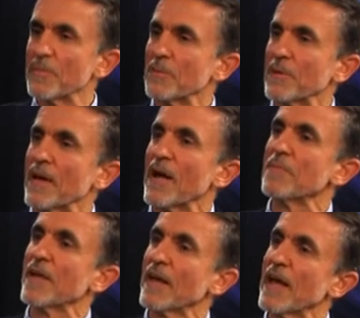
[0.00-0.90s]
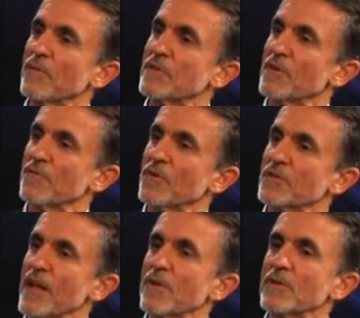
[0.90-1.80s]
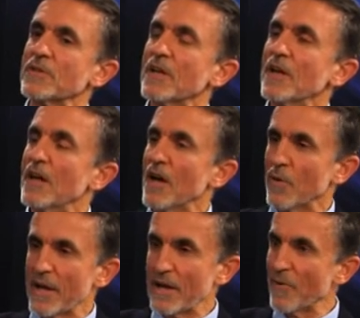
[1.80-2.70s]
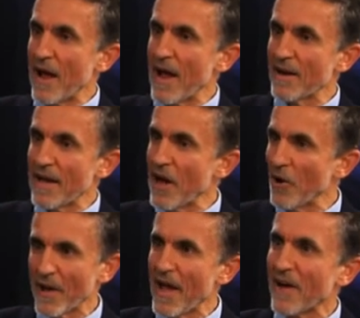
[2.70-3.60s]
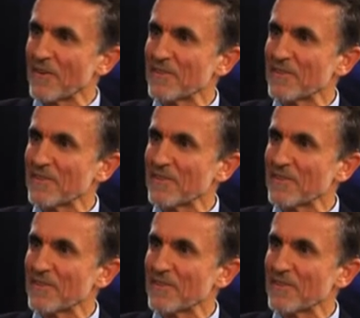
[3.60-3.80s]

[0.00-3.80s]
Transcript: became their language, their first language, Iran held out.